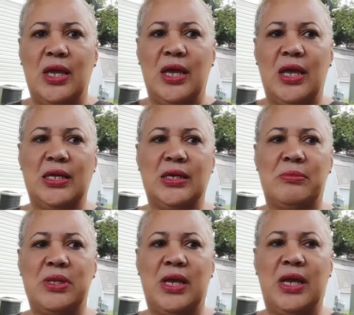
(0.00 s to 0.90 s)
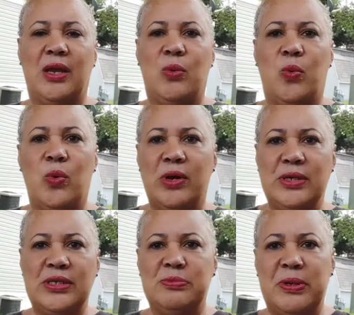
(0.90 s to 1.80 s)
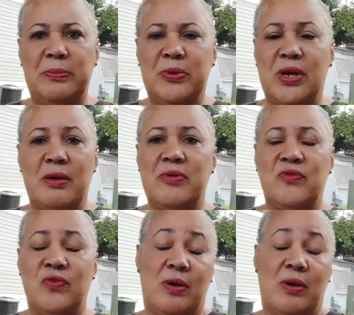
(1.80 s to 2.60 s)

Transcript: and I'm like, where are these people coming from?